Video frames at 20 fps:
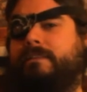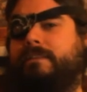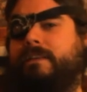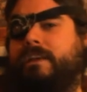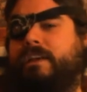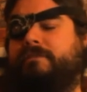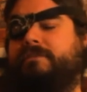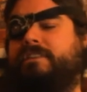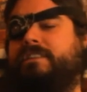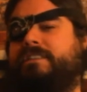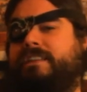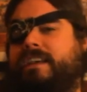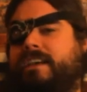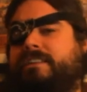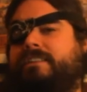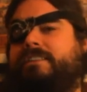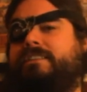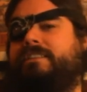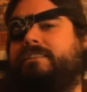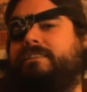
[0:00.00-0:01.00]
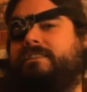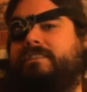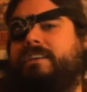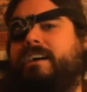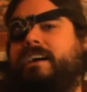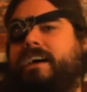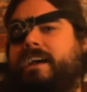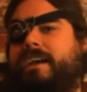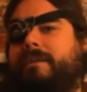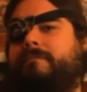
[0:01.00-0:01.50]
I've decided it's
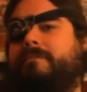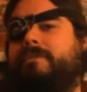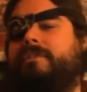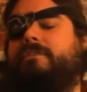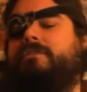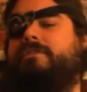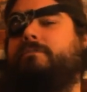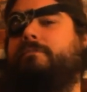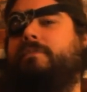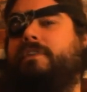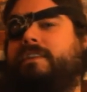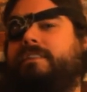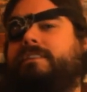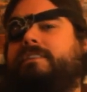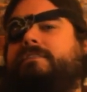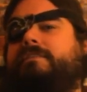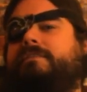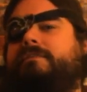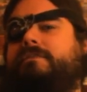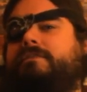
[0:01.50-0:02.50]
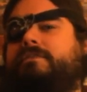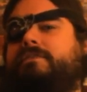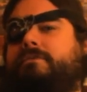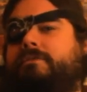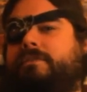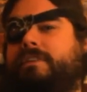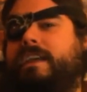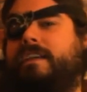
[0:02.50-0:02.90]
time to bring it to an